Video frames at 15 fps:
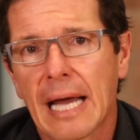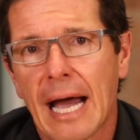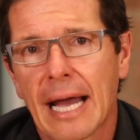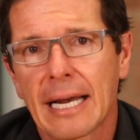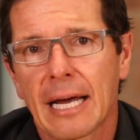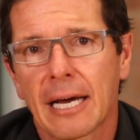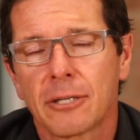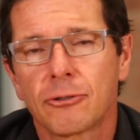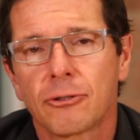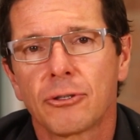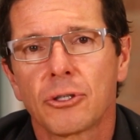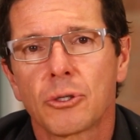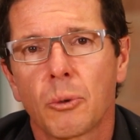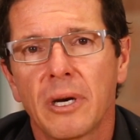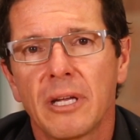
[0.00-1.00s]

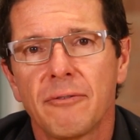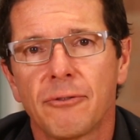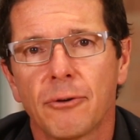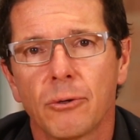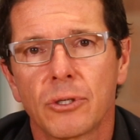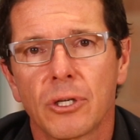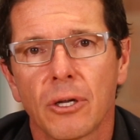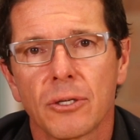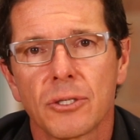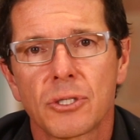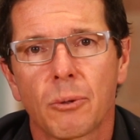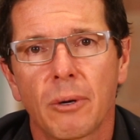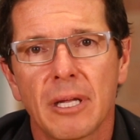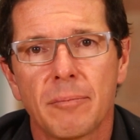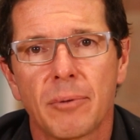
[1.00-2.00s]

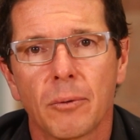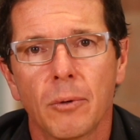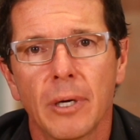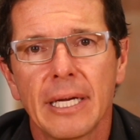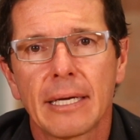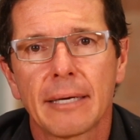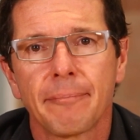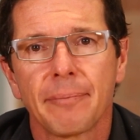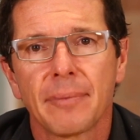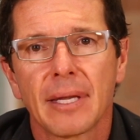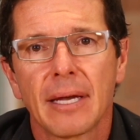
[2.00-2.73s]
$824.20 per week,